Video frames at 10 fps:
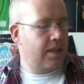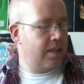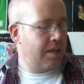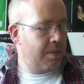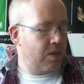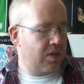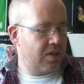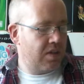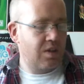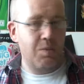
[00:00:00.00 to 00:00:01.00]
this is going to be
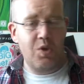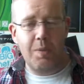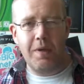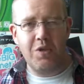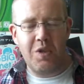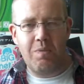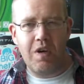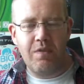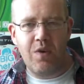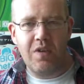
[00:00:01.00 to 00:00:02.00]
interesting because I'm sure most of you
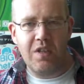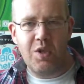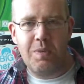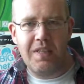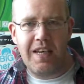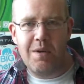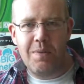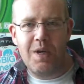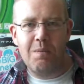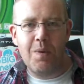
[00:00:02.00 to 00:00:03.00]
probably thought the Super Nintendo would
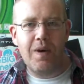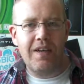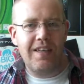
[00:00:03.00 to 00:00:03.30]
be number 1.